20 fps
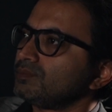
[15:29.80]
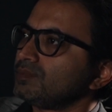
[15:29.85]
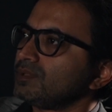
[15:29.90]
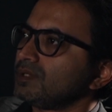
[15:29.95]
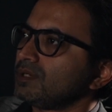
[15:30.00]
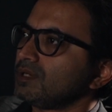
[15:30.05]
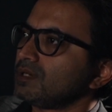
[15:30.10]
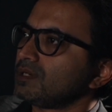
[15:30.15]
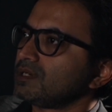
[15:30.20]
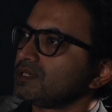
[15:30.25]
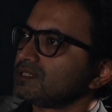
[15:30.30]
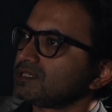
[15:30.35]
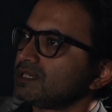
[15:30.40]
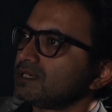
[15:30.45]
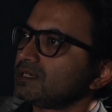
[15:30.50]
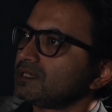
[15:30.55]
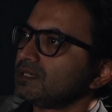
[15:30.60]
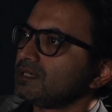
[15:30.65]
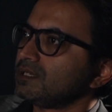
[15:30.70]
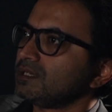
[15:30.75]

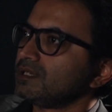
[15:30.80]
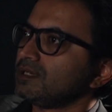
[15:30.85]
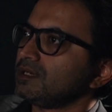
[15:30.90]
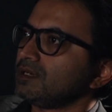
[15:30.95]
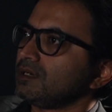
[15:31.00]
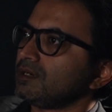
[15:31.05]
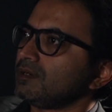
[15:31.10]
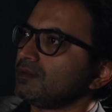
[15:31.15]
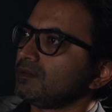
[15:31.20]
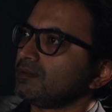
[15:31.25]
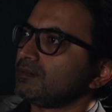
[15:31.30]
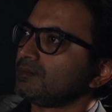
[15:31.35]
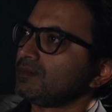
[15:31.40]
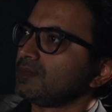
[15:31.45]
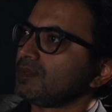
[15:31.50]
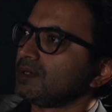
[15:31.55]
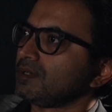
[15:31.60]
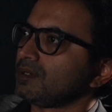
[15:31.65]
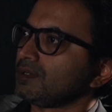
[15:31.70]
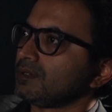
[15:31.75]
recently
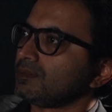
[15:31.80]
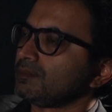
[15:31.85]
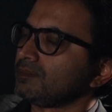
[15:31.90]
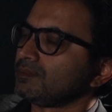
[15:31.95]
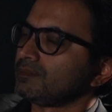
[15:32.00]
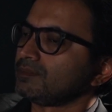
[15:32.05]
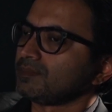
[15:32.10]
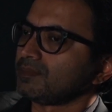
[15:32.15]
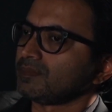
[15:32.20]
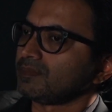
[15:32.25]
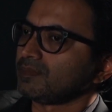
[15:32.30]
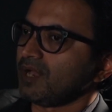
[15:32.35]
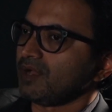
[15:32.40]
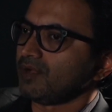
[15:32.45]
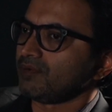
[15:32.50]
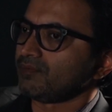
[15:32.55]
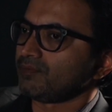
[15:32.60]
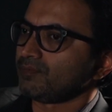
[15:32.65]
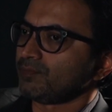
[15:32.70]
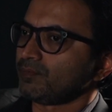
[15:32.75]

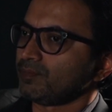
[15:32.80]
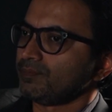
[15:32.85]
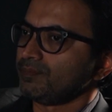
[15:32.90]
have